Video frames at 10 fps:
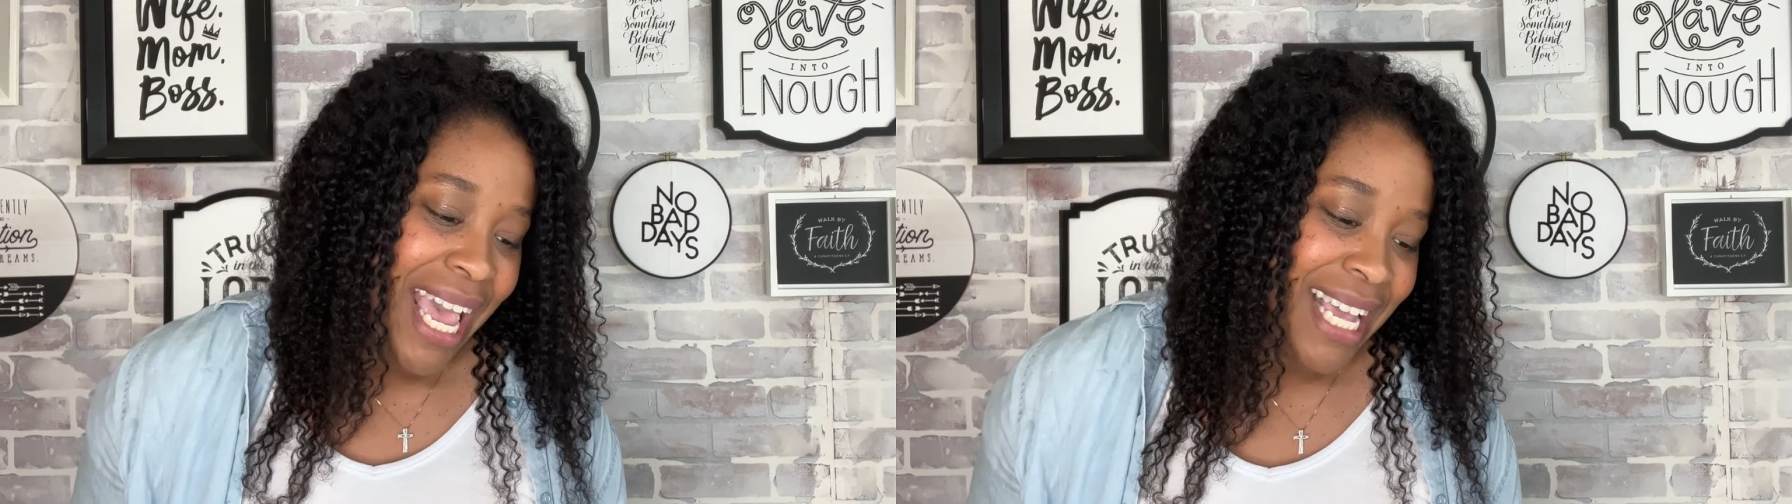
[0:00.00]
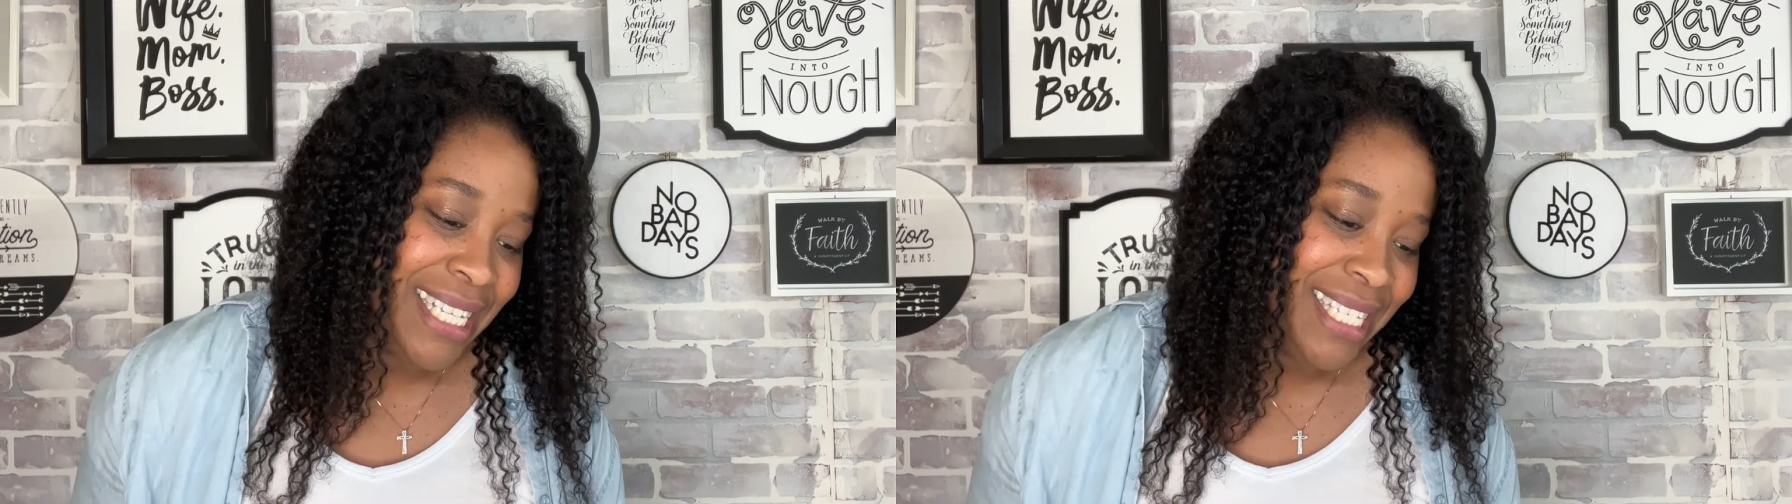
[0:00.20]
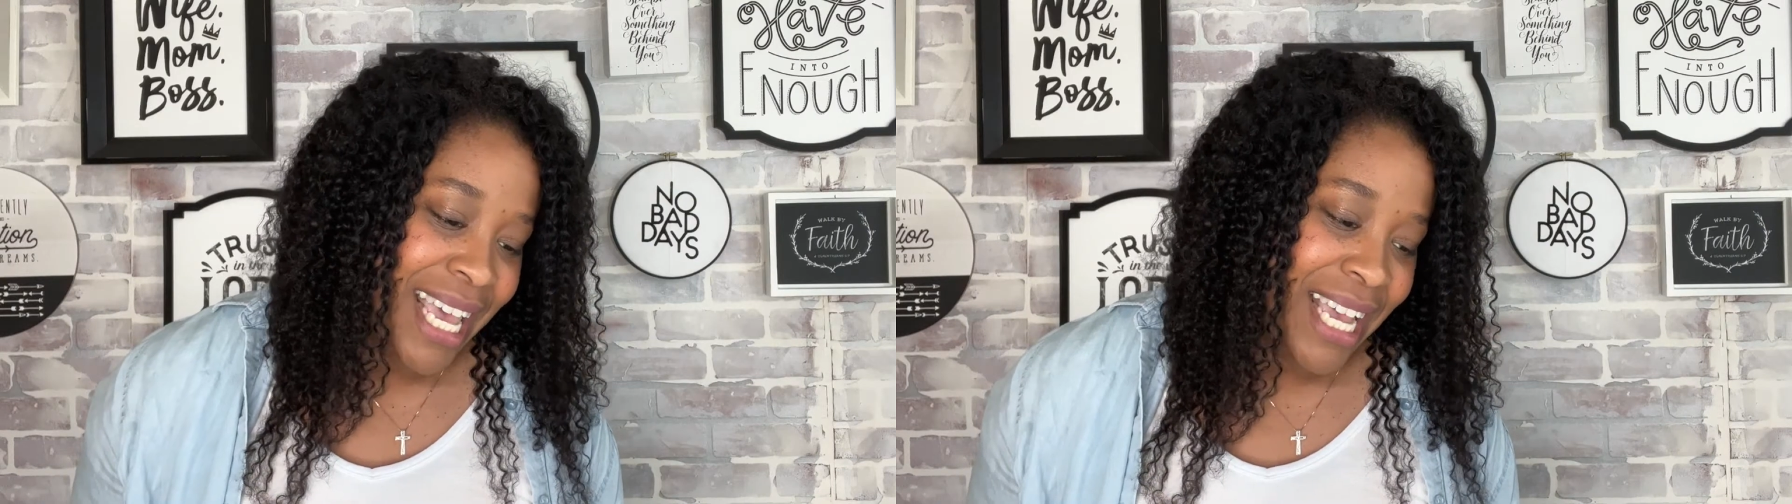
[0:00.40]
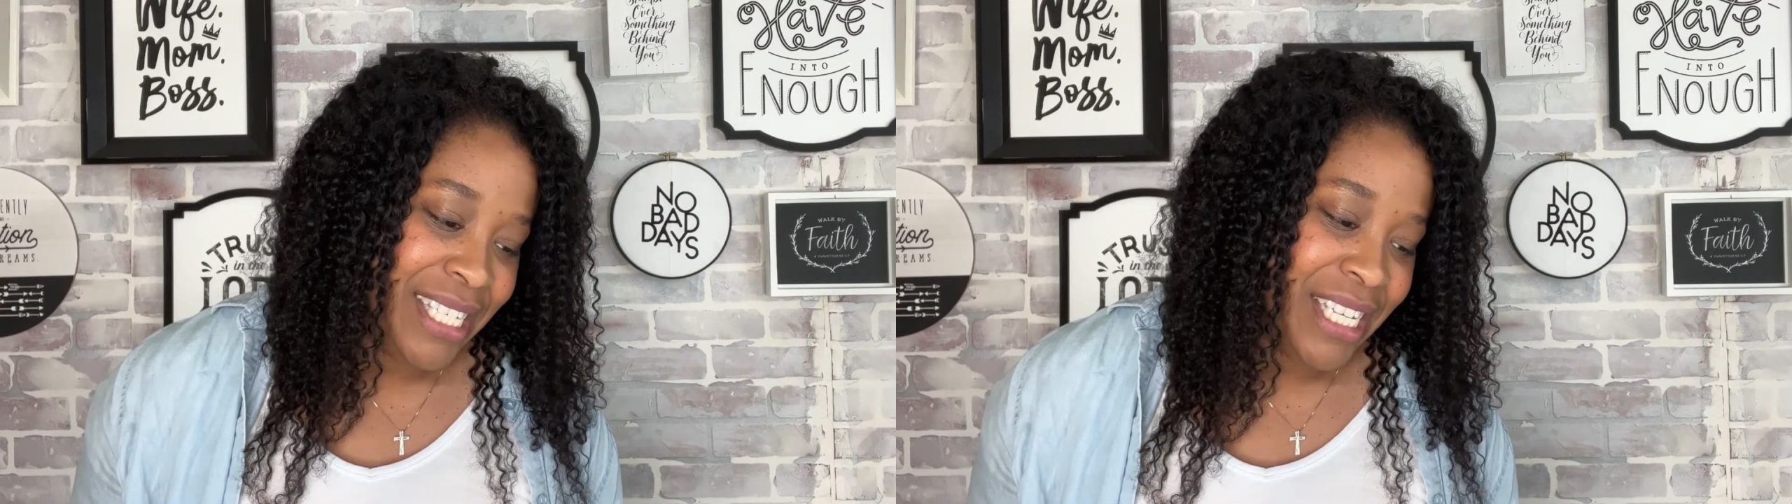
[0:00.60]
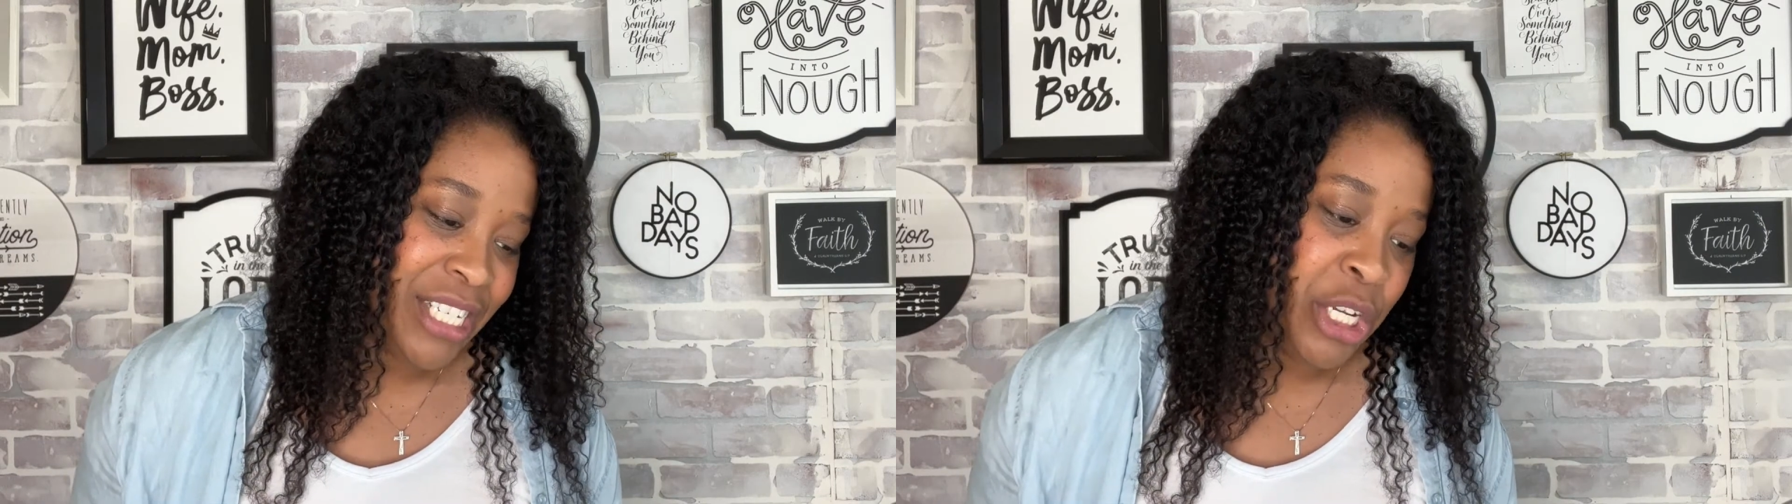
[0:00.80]
It says,
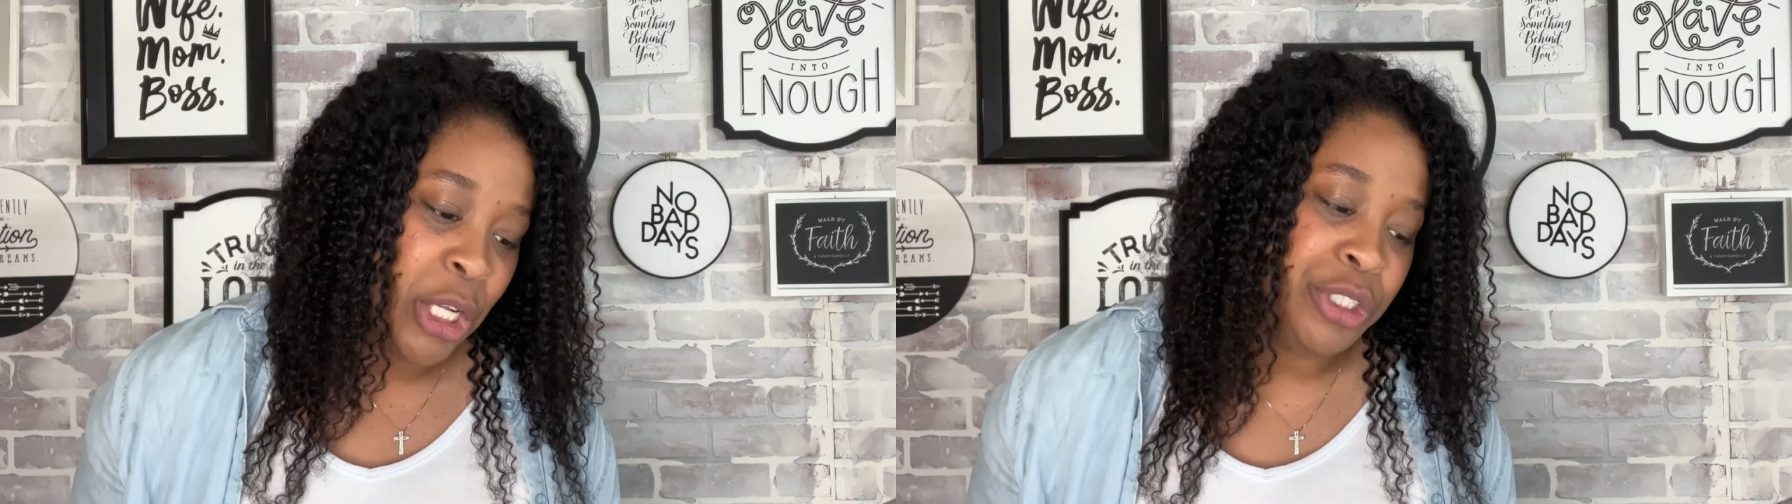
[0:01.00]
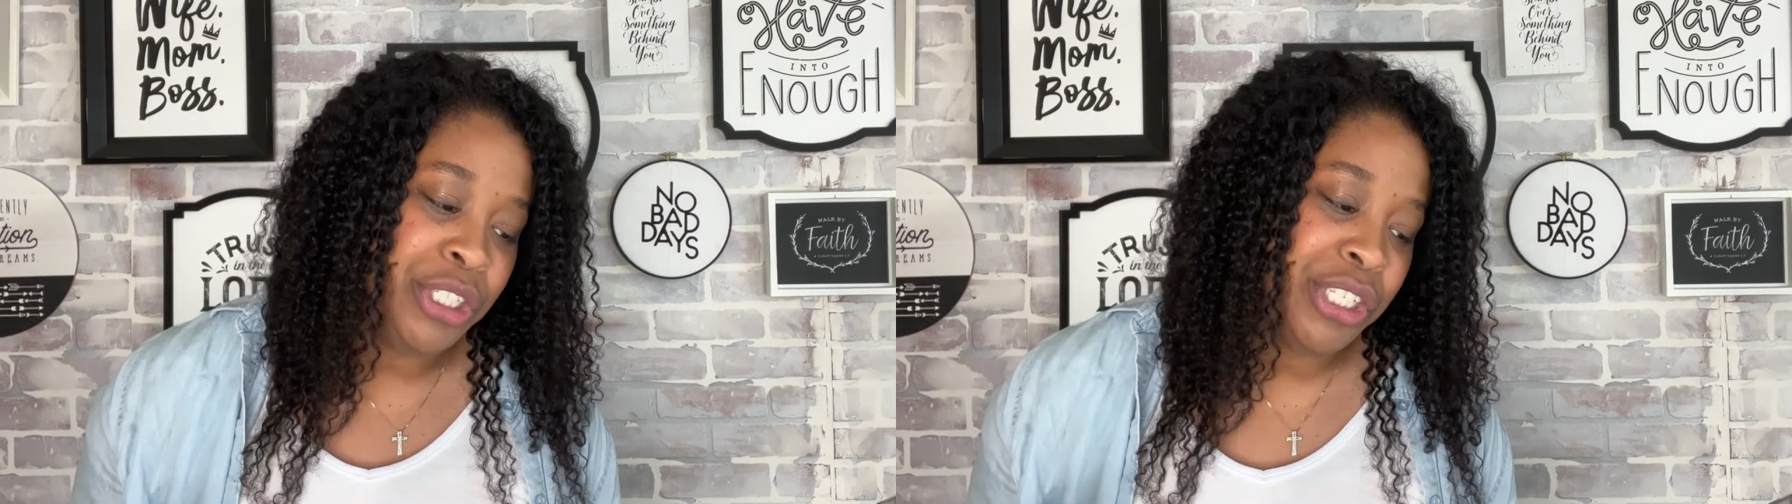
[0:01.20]
children